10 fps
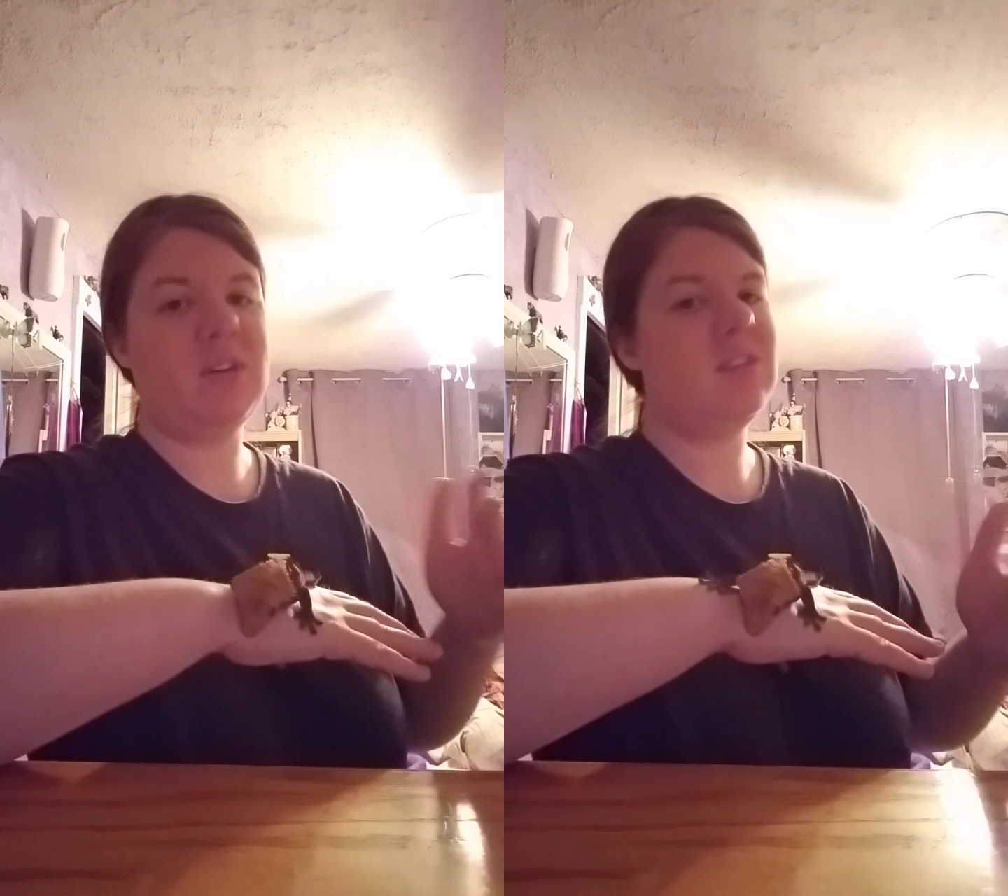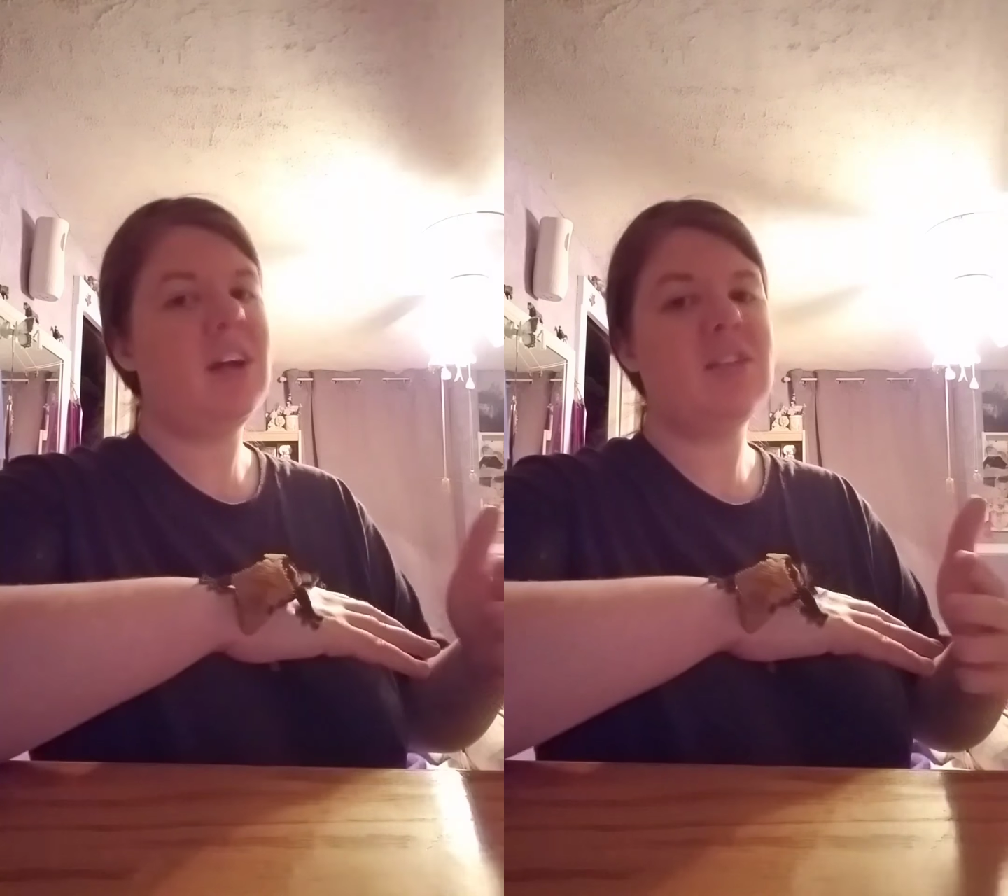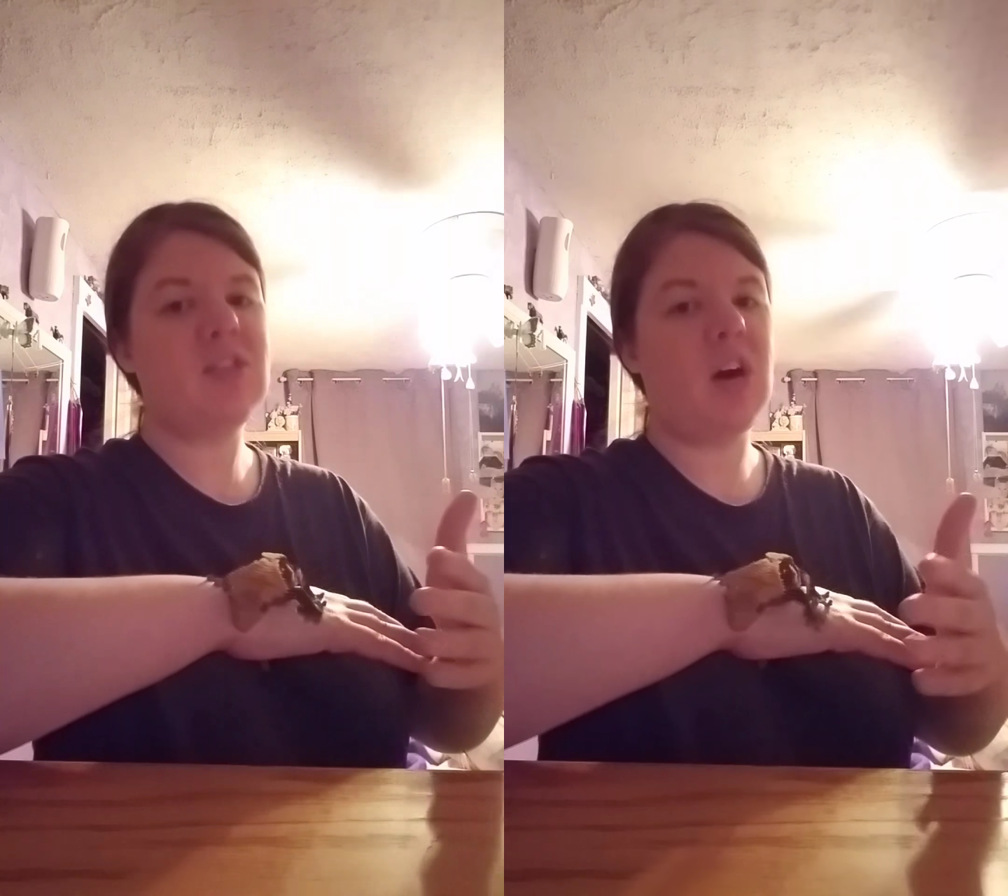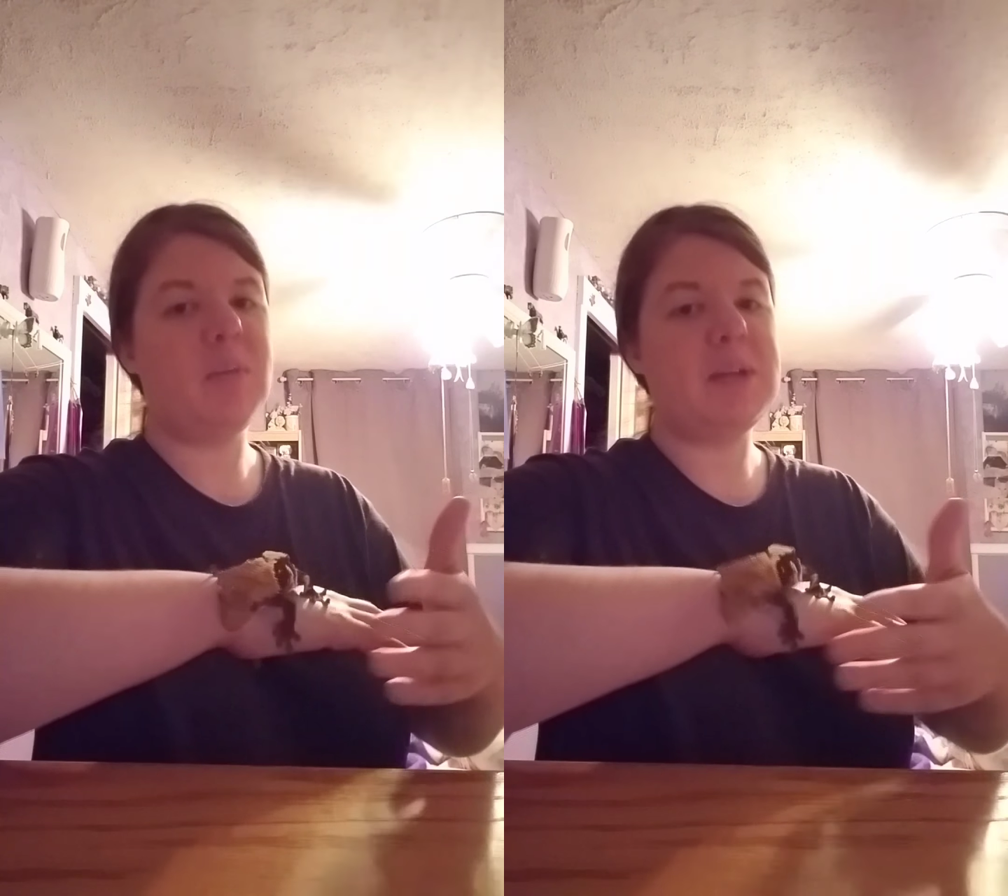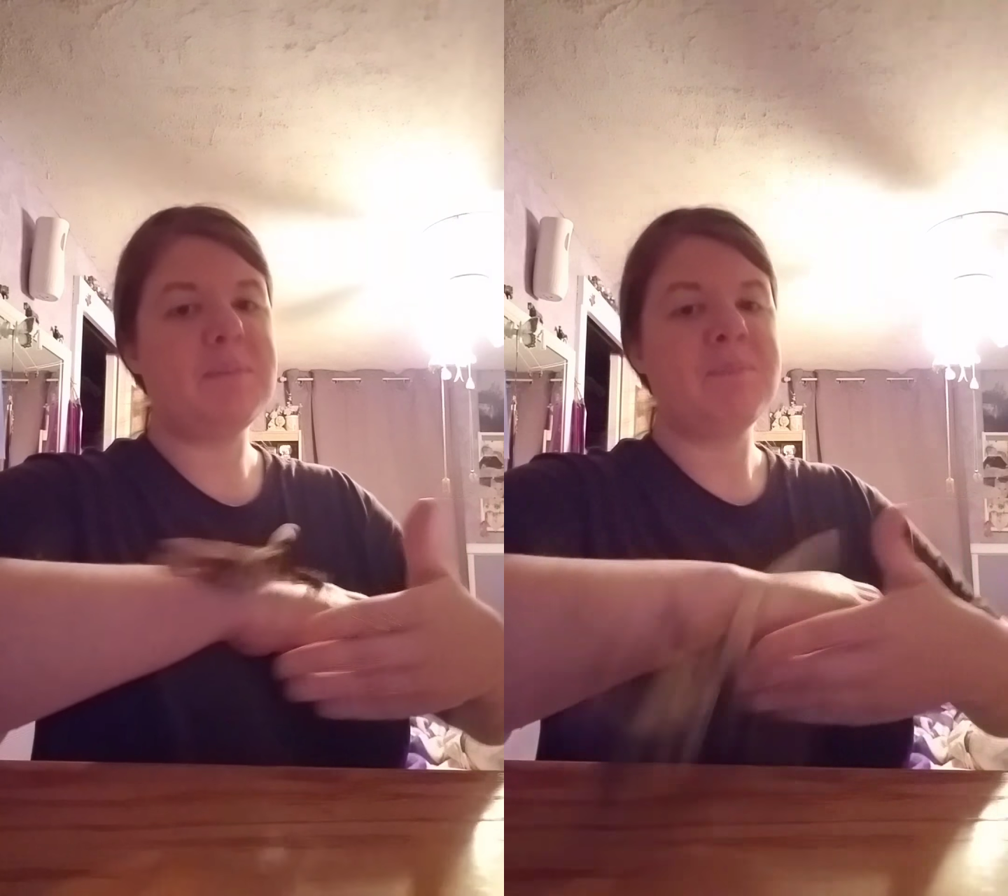It's not as
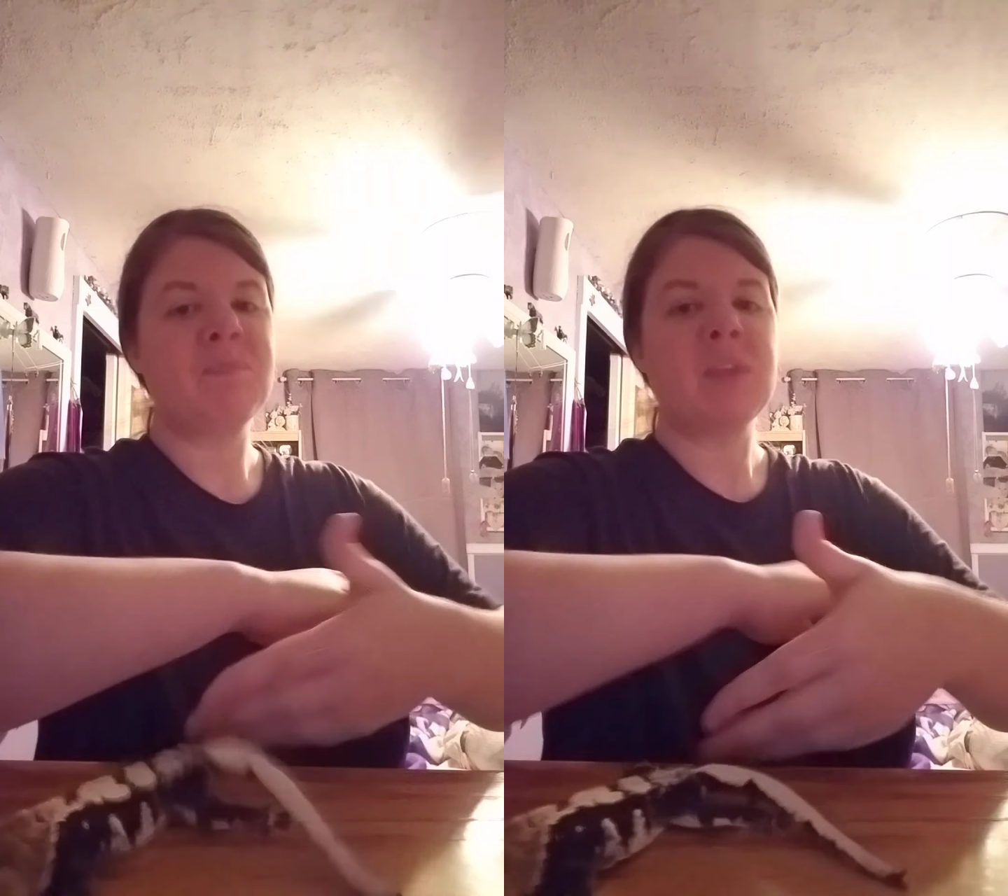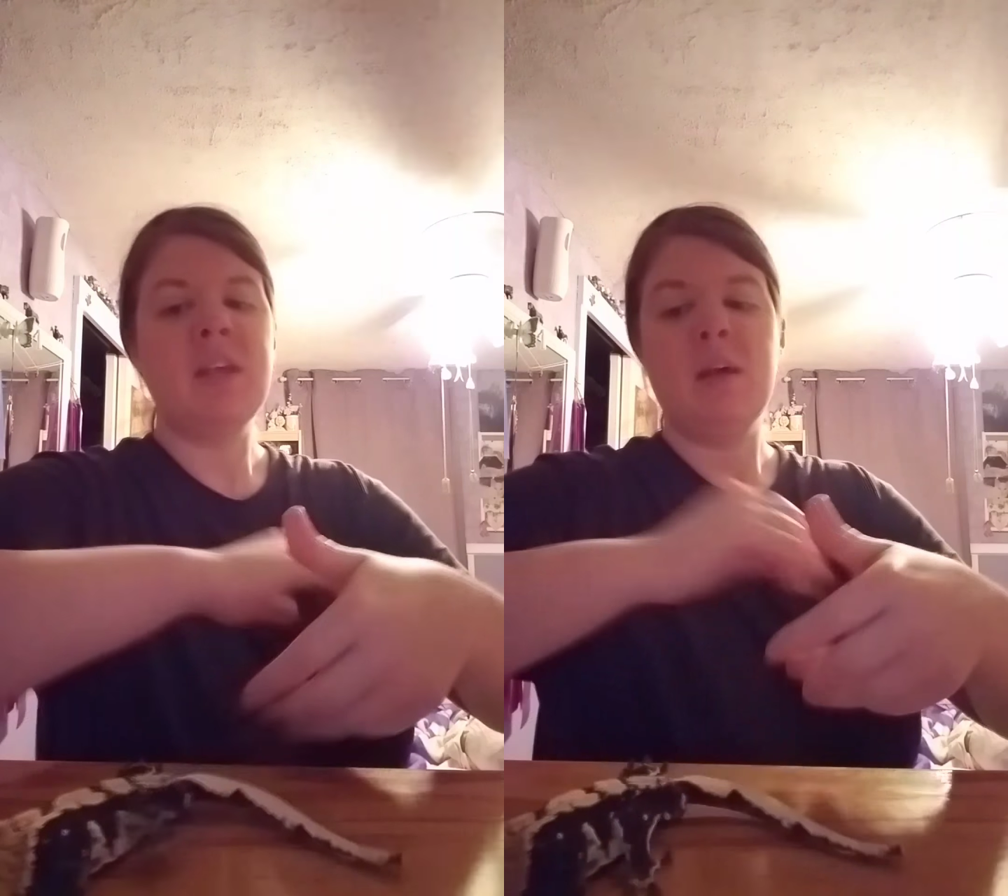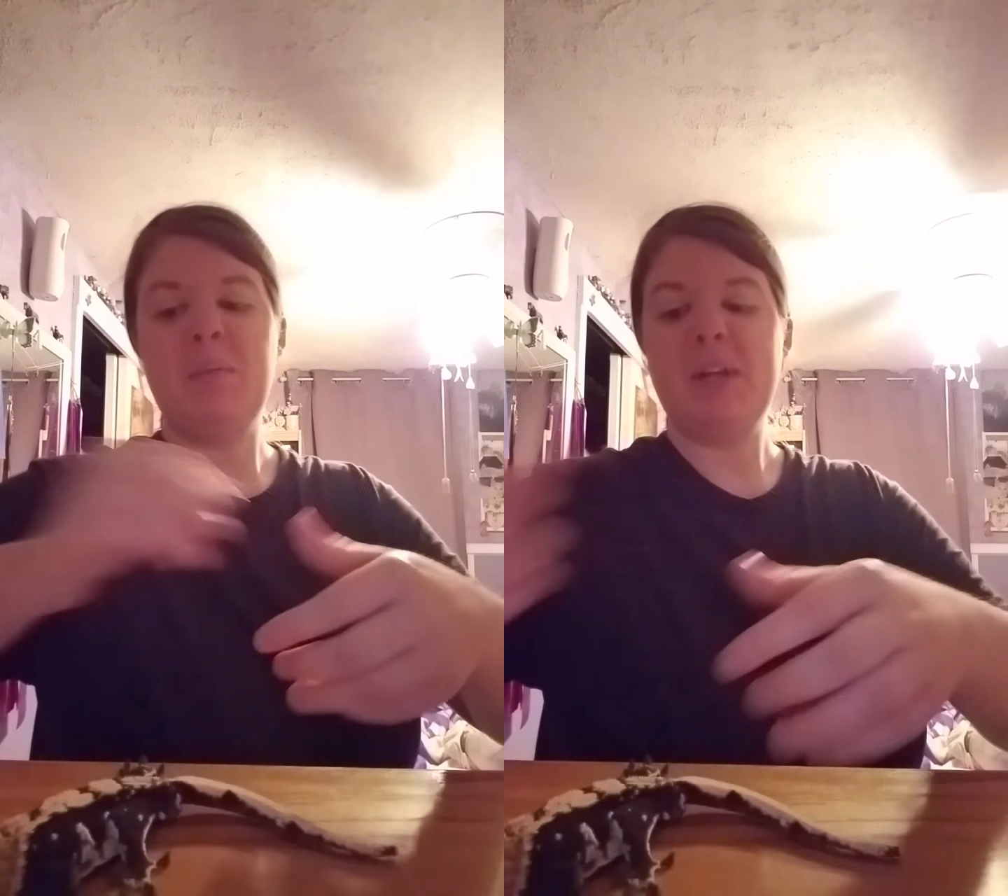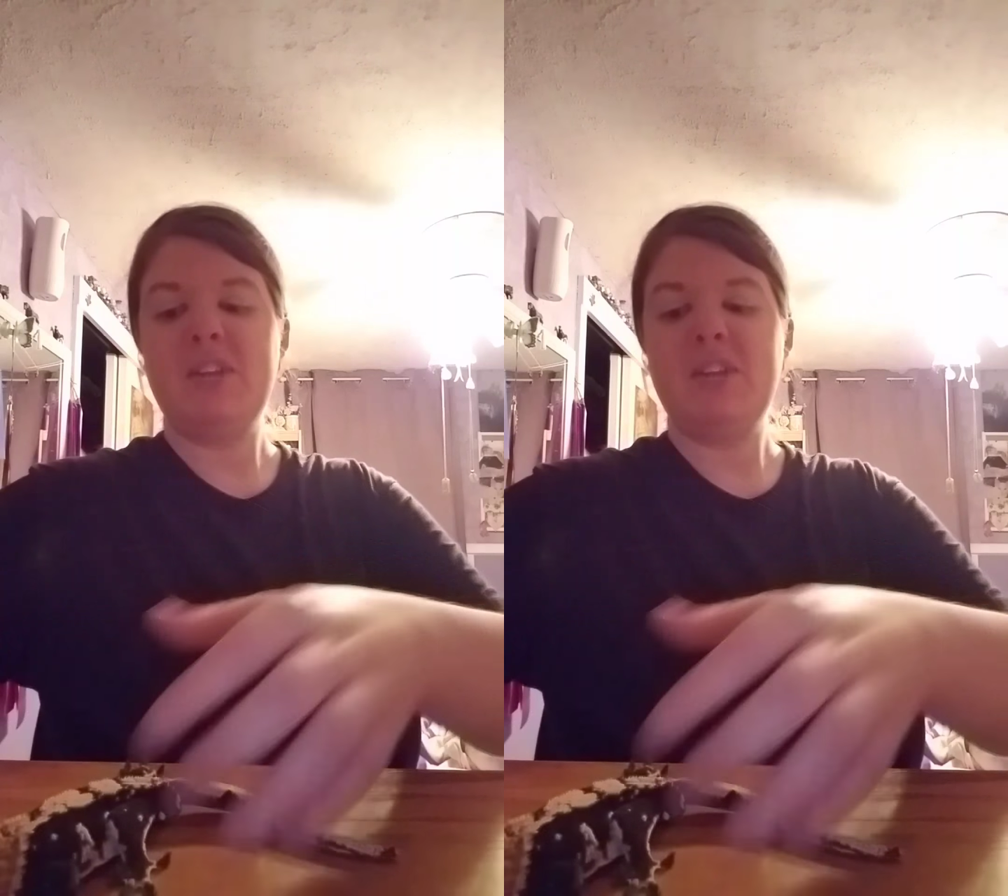common, but